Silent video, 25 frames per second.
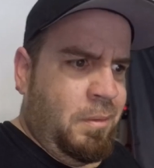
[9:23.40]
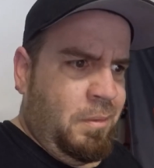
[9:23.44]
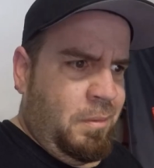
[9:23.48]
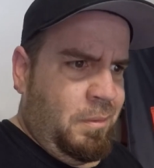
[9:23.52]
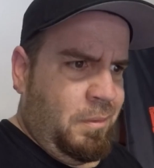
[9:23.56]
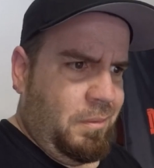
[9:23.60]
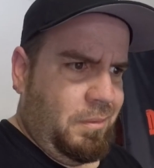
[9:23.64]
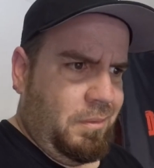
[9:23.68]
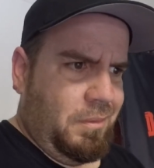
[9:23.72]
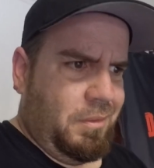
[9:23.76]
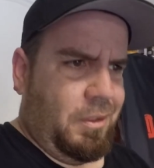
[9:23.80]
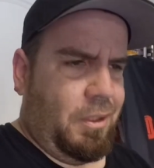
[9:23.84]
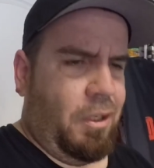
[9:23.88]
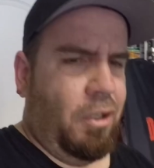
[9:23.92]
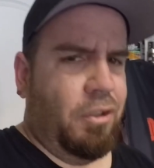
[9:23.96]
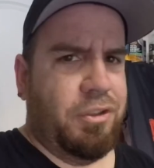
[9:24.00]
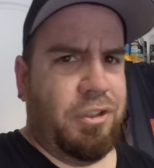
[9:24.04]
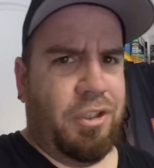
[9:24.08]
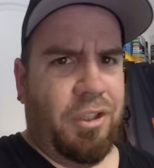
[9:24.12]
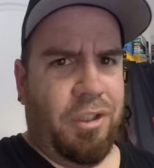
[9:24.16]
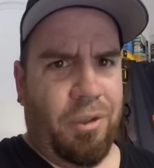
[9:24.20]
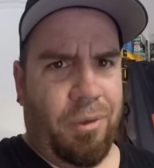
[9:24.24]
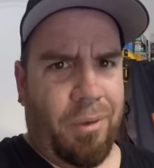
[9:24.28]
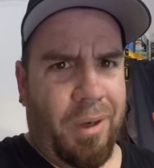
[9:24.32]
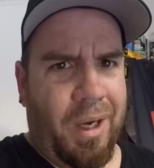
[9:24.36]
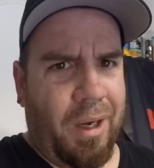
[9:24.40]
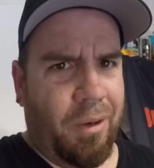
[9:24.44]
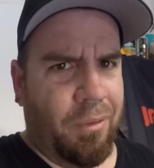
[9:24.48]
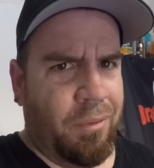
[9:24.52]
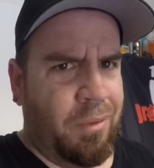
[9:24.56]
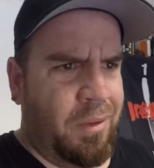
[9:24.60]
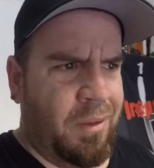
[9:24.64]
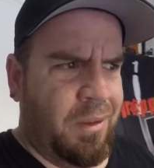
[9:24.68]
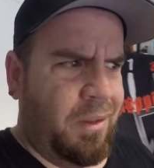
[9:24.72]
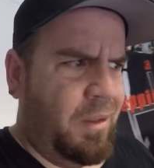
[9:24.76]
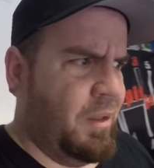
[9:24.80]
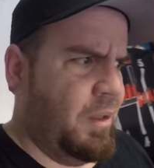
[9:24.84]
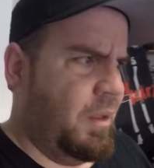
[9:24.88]
It's close to the ground.
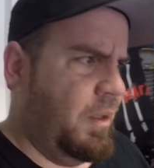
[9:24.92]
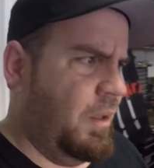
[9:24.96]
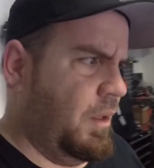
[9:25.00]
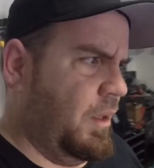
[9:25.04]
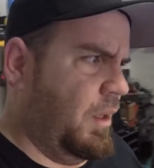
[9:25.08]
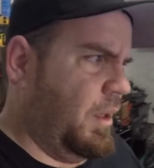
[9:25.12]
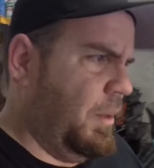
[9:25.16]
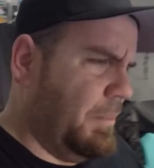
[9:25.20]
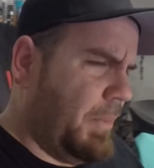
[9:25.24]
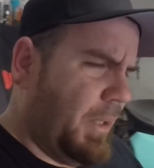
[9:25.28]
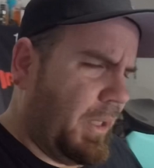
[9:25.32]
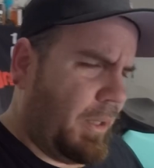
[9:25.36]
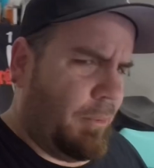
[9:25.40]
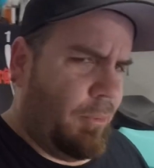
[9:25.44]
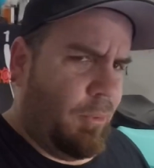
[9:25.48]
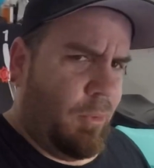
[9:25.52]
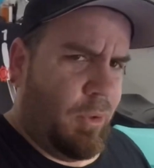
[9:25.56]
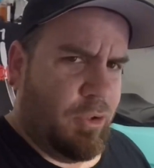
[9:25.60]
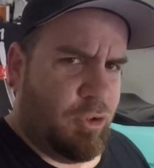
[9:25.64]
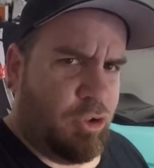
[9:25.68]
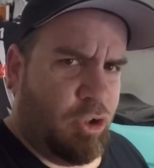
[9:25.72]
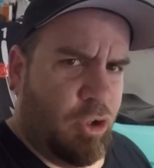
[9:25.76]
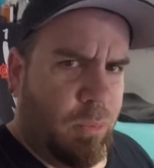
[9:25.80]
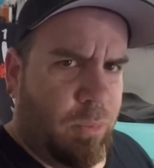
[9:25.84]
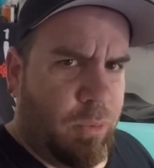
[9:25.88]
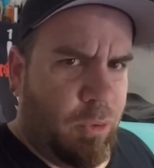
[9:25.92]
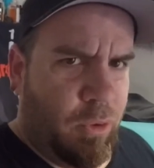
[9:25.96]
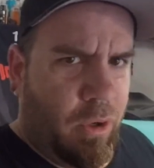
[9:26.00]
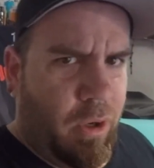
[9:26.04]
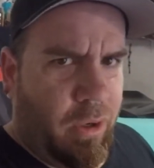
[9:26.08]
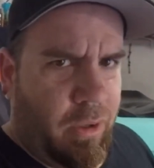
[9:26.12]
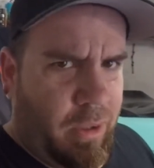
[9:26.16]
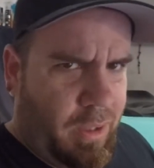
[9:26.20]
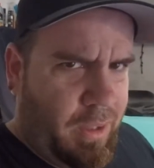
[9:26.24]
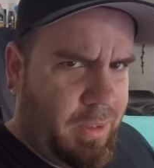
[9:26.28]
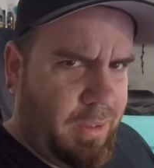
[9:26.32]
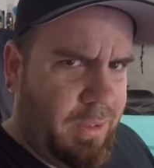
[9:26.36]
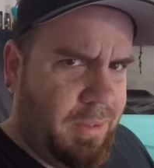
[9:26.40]
I can run turbo
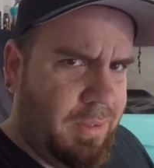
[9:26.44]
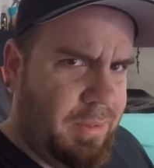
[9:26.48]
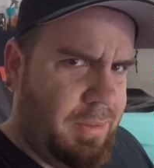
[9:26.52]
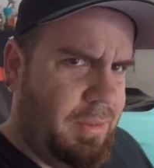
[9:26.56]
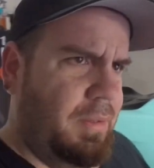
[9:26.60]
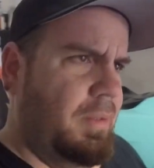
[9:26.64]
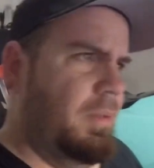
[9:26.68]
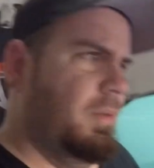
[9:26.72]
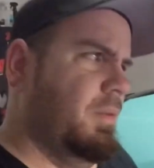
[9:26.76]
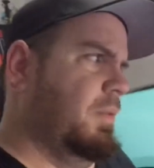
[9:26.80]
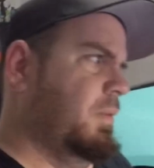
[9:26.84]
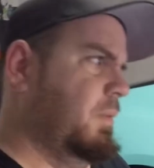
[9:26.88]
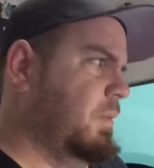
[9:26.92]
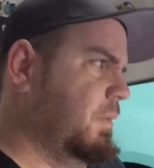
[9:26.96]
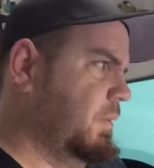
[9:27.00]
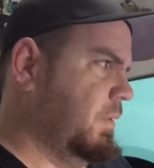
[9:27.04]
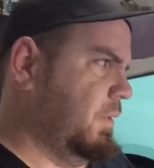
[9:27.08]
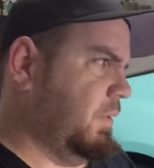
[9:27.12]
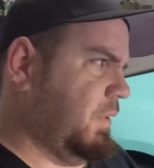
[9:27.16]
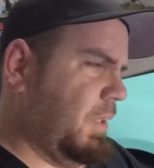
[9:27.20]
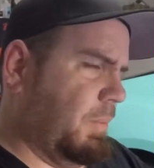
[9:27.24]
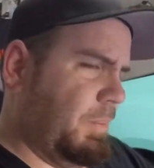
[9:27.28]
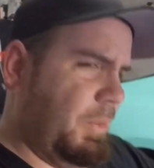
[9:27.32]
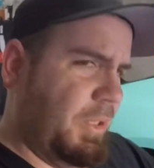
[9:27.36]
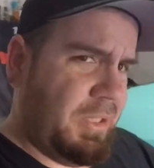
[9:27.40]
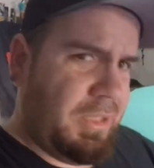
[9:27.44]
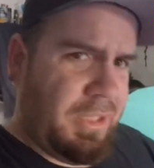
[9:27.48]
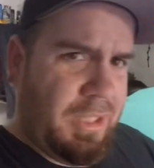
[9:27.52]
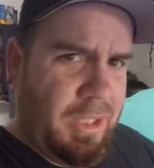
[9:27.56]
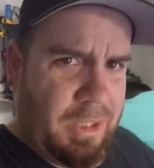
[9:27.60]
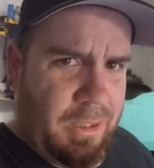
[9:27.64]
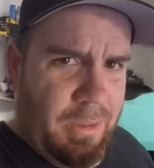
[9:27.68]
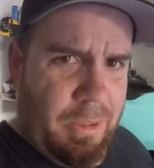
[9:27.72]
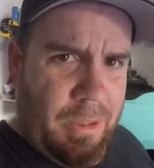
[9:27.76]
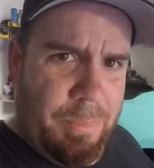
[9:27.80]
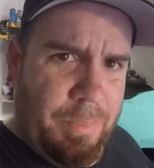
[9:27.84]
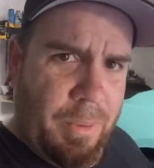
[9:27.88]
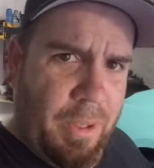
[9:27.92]
guard on this. It's gonna be
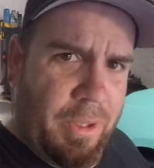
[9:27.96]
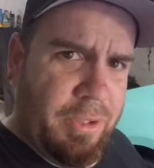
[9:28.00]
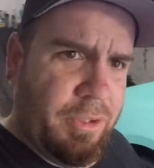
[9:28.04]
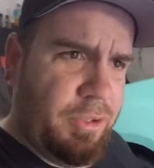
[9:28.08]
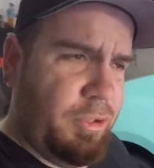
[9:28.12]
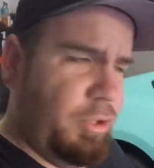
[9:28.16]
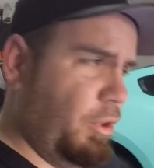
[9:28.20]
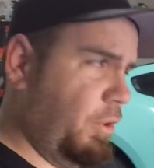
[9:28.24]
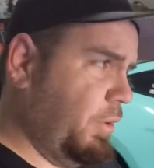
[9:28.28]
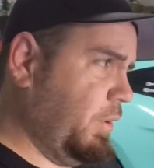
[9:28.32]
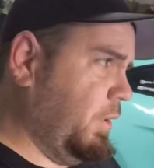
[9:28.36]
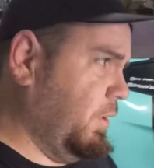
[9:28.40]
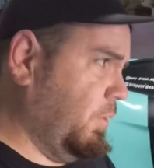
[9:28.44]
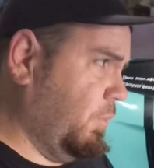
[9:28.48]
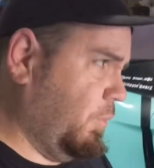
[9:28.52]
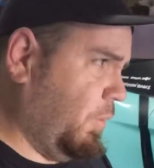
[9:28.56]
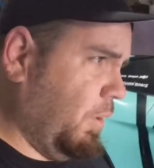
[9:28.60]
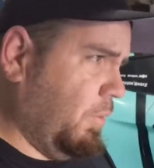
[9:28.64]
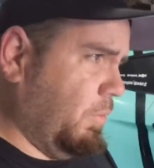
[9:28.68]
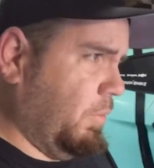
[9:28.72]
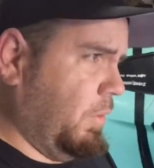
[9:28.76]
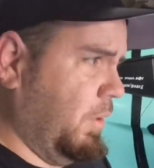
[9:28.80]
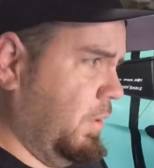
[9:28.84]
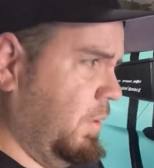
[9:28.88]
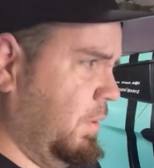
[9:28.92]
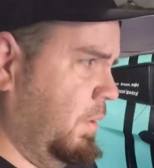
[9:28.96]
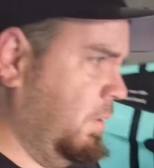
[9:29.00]
sucking up all the dirt in the road.